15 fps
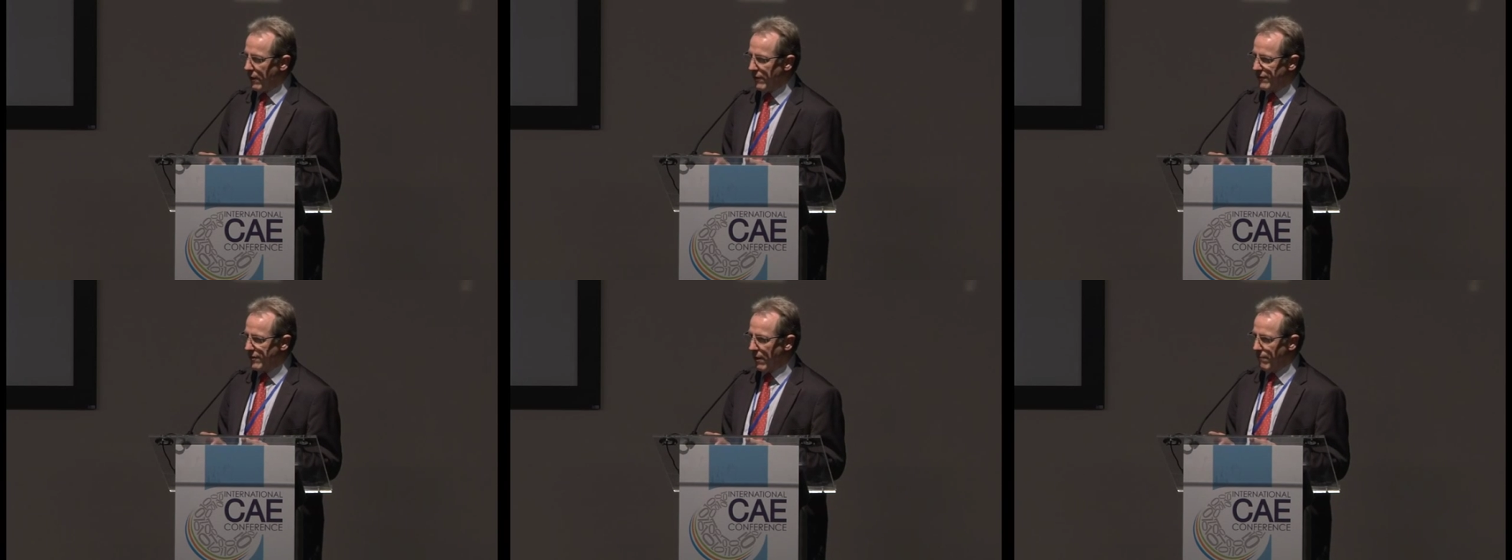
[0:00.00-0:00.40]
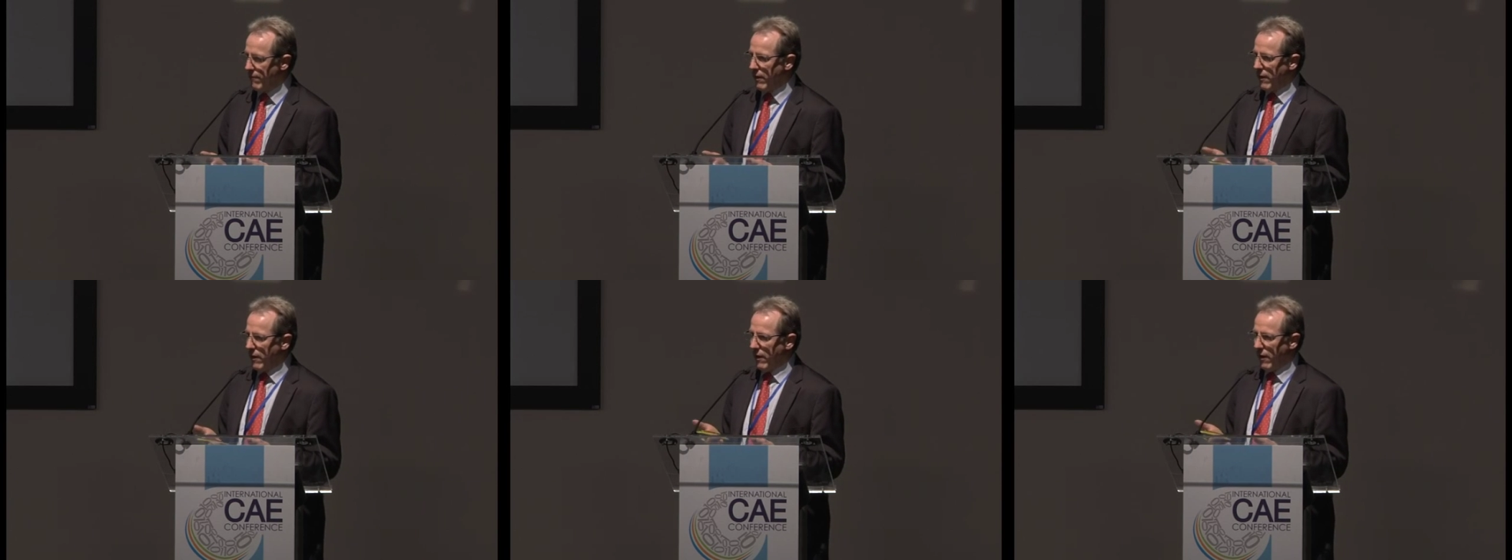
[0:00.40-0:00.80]
some
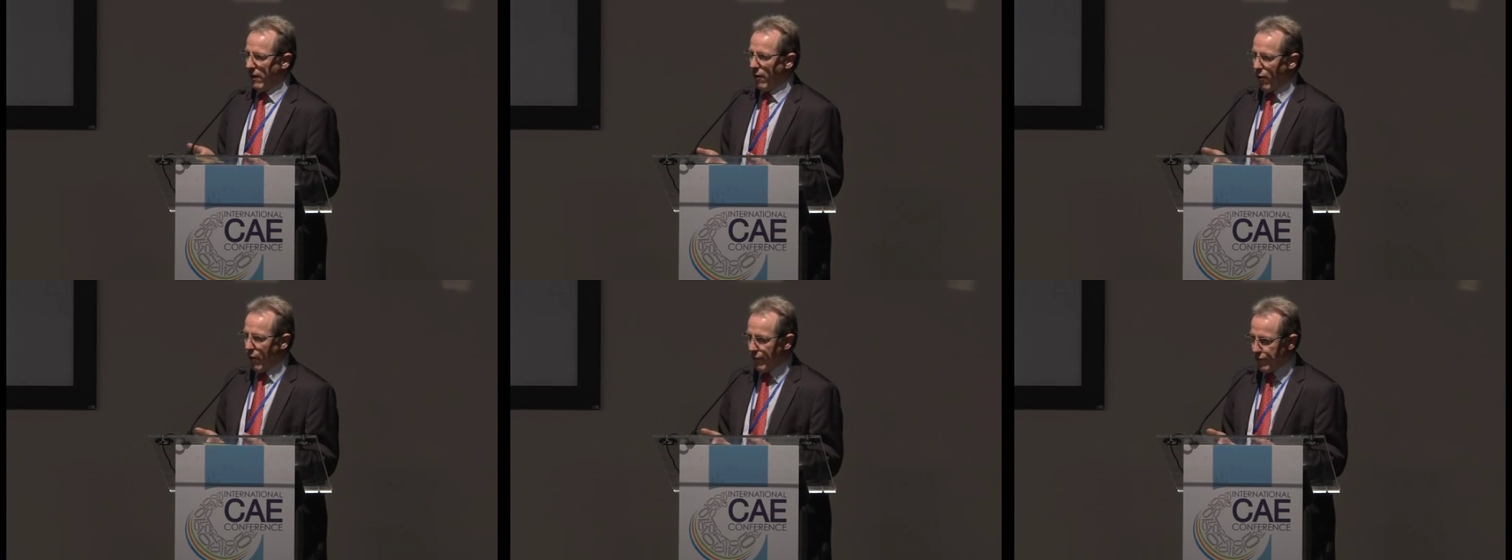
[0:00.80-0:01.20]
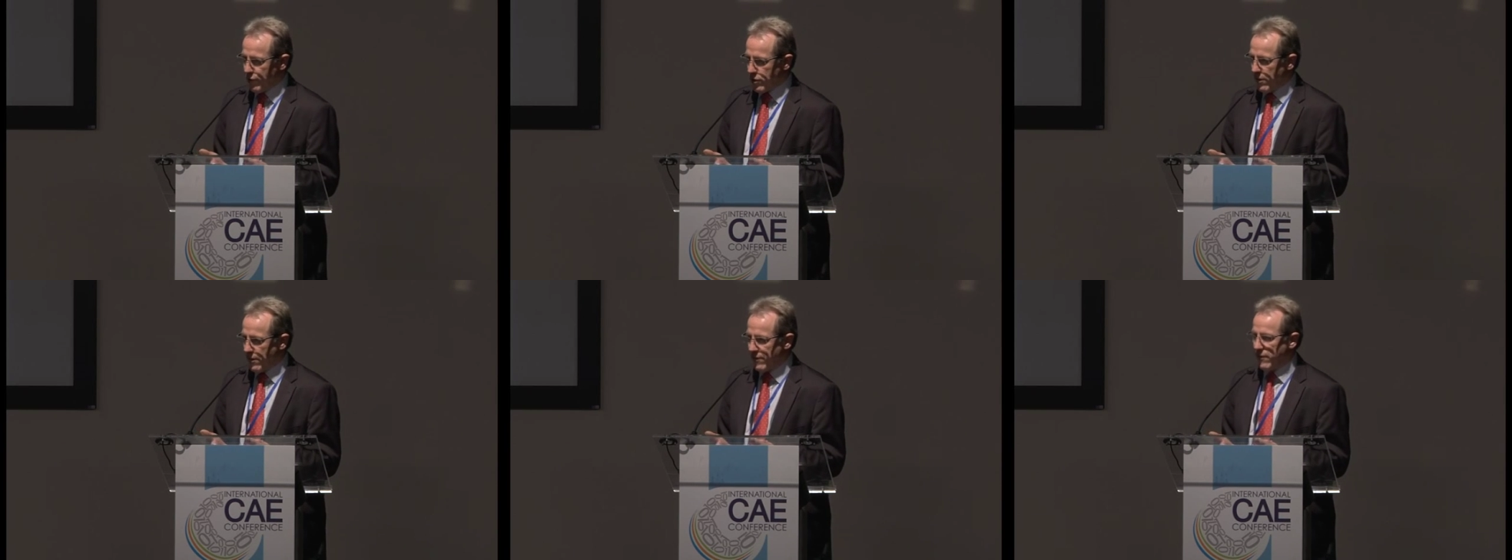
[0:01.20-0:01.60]

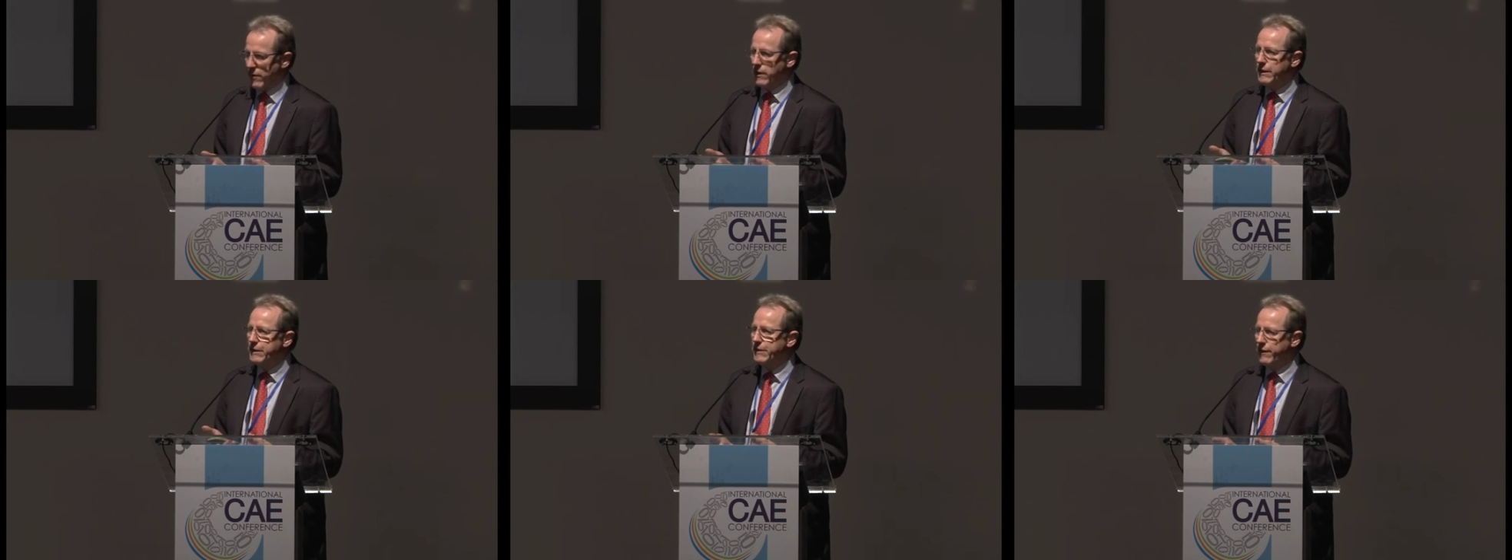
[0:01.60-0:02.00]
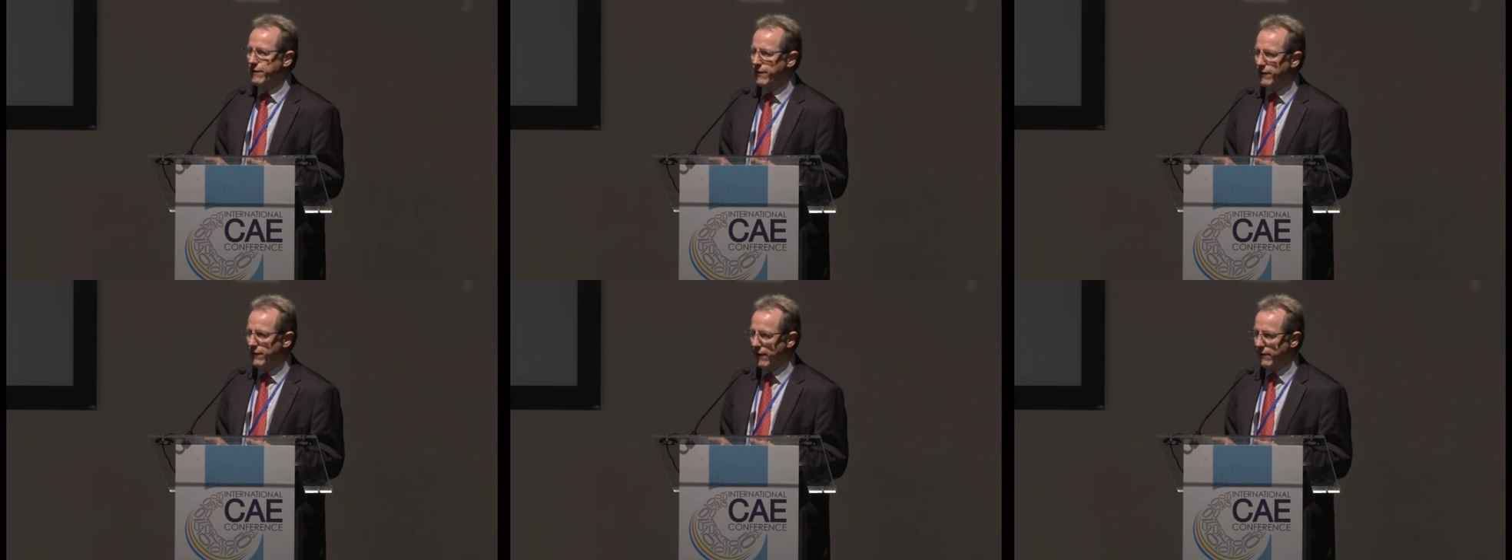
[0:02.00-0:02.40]
officials that
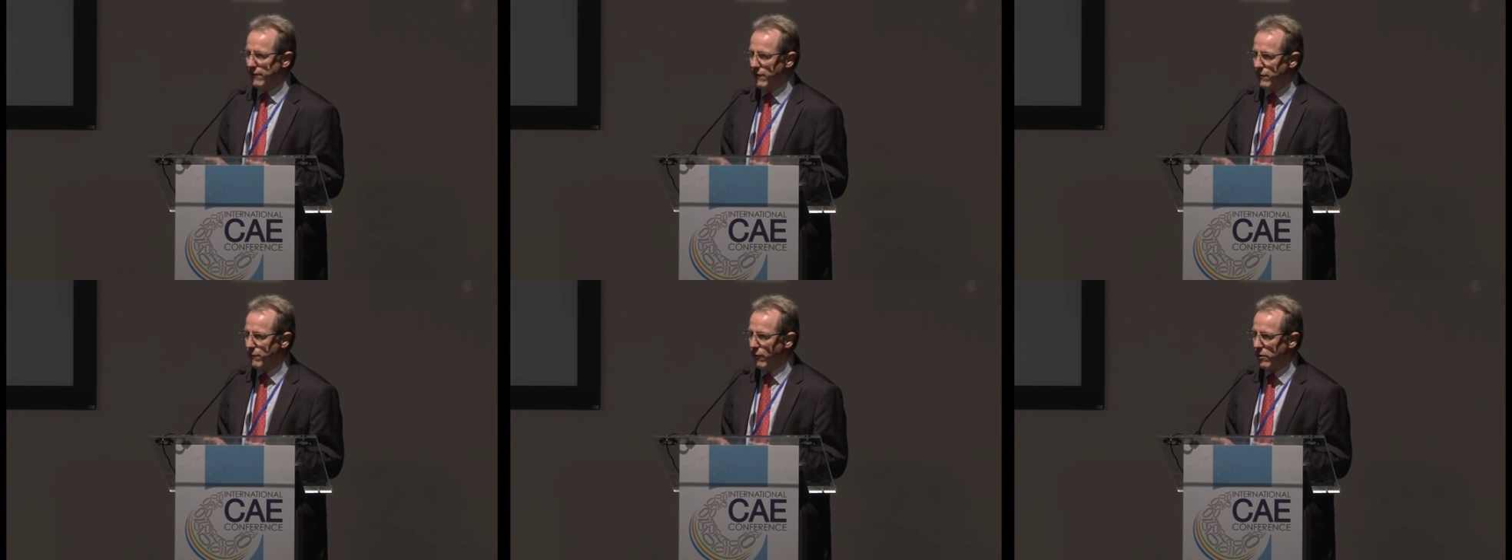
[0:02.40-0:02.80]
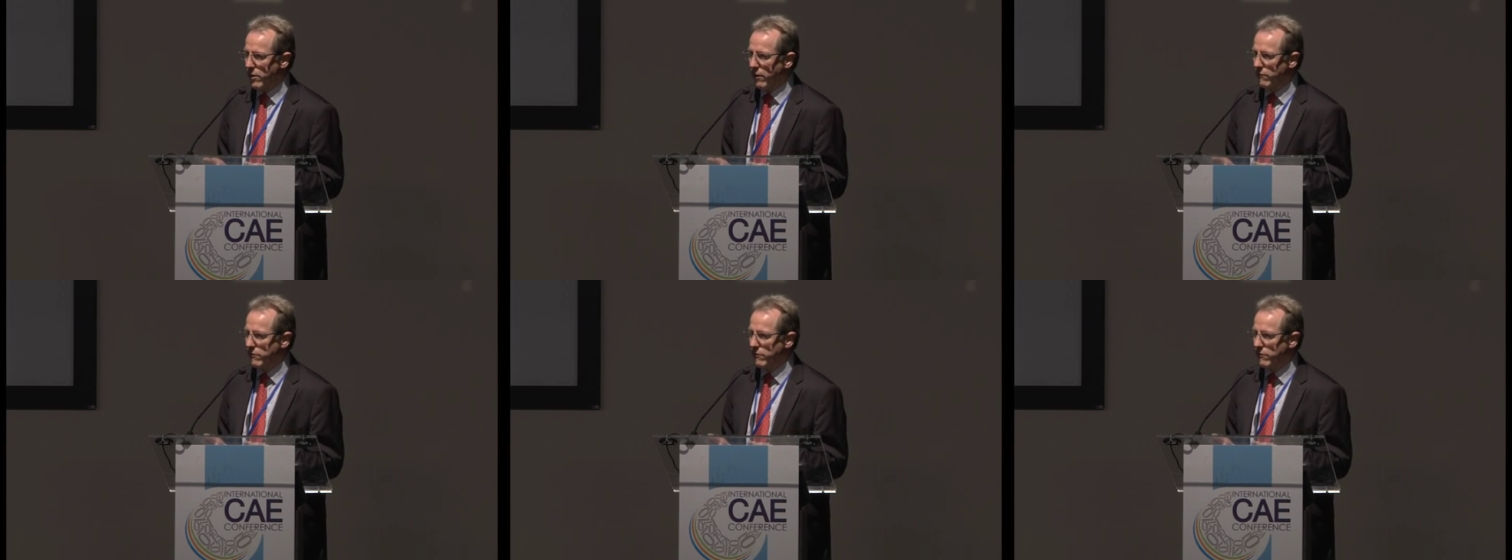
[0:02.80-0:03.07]
this thing is working.